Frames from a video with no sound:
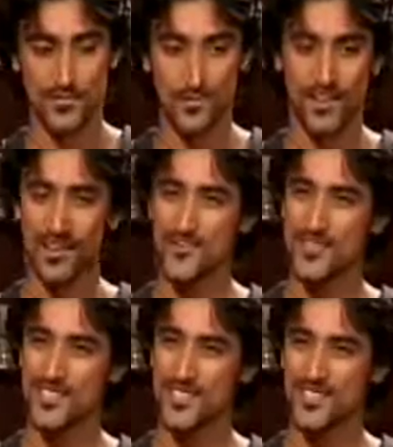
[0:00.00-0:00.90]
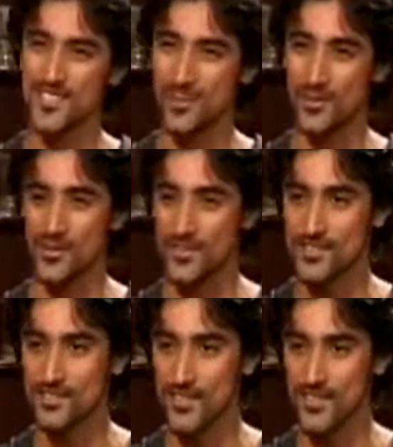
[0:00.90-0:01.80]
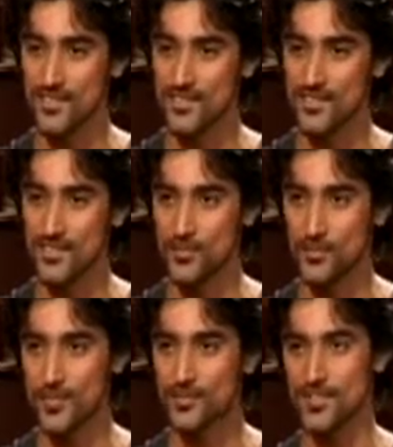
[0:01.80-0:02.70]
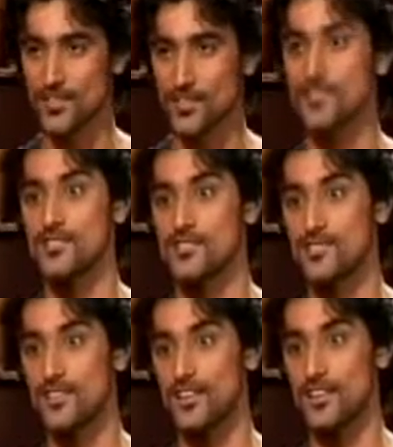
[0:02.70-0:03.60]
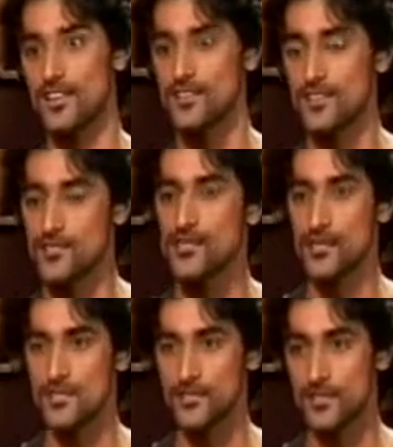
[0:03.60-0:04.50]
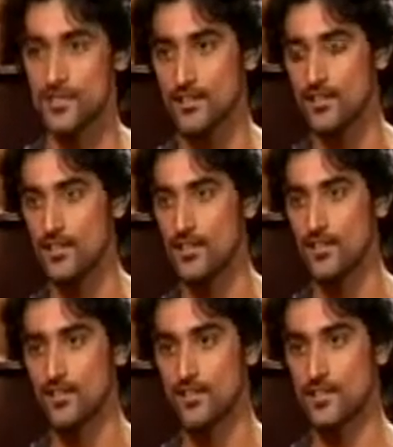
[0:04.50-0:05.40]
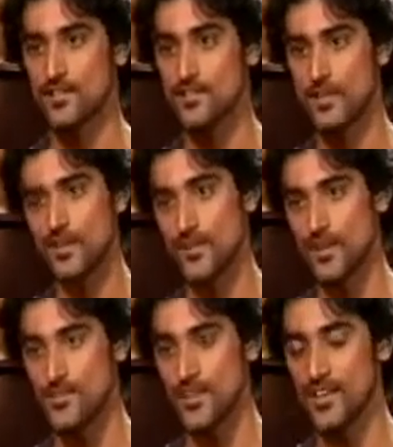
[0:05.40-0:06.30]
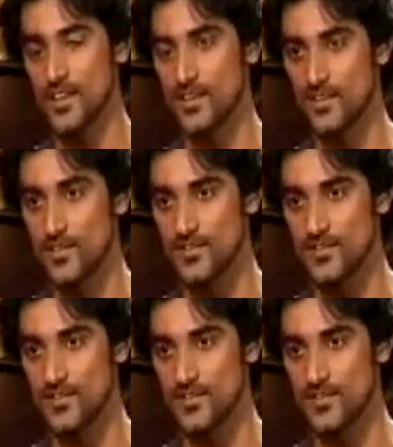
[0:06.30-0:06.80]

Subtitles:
I mean, I shouldn't say it now. I mean, it's quite like silly for me to say that it's really nice. I've seen bits of it and it's looking quite spectacular